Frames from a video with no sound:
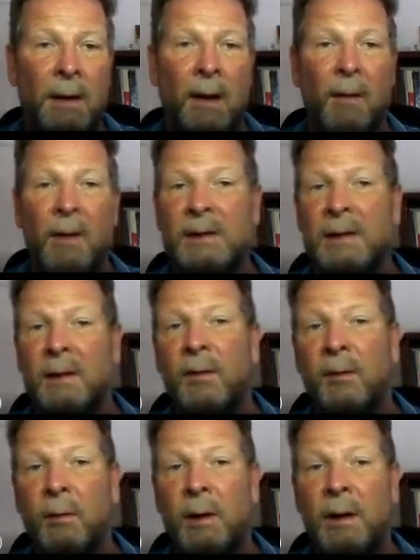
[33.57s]
Now I see
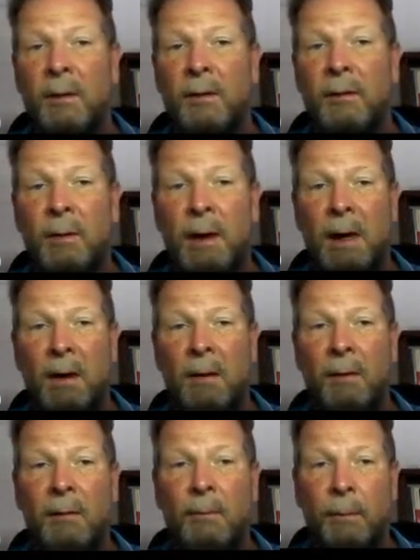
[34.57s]
3 and 3 here,
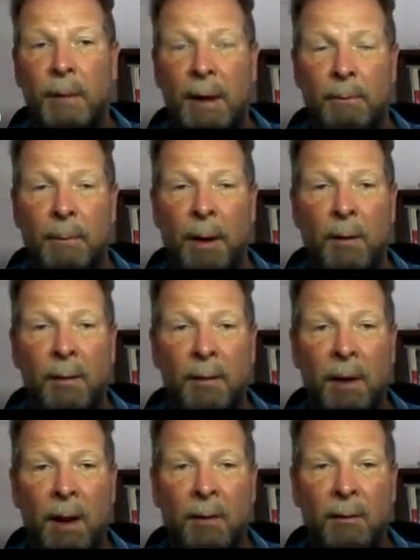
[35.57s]
in both
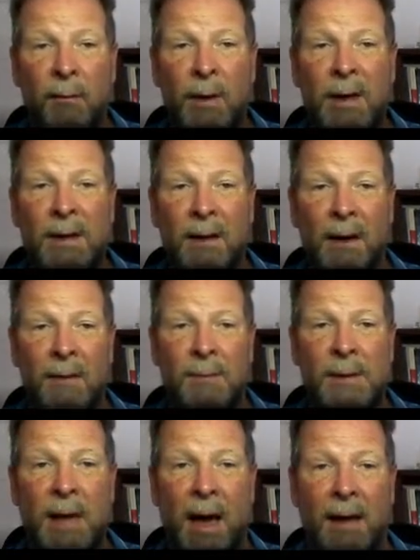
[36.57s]
3
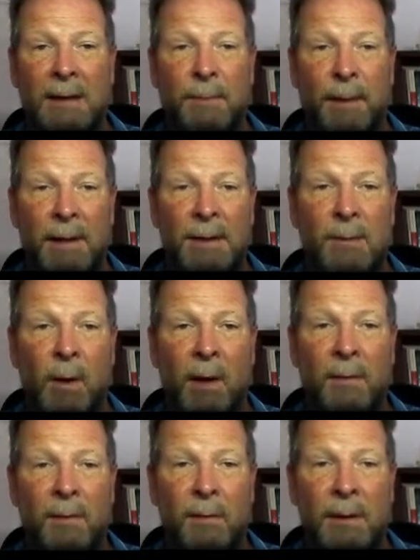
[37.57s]
times x plus
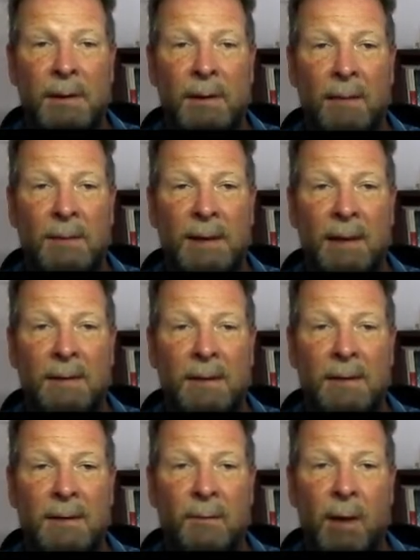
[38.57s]
1. 3 times x
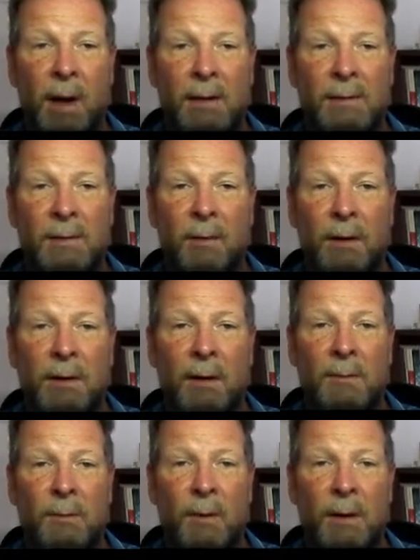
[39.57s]
is 3x. 3
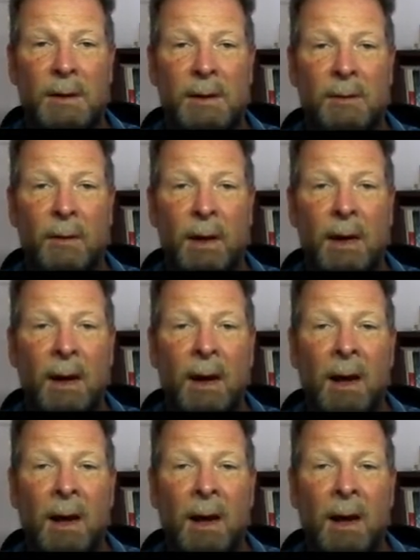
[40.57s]
times 1 is 3.